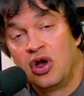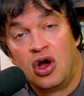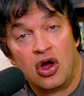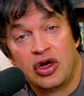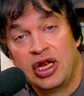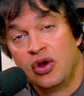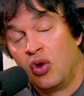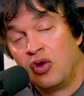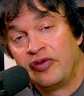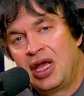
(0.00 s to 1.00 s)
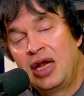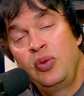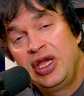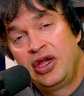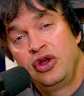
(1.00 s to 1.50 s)
on and off, and
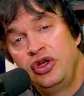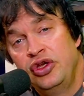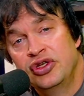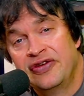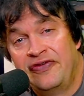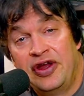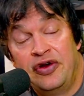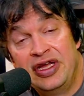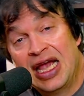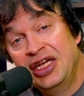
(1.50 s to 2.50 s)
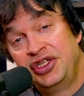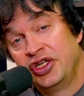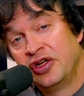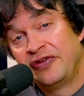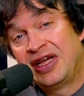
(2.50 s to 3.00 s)
we could use a
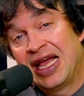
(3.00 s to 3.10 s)
variation of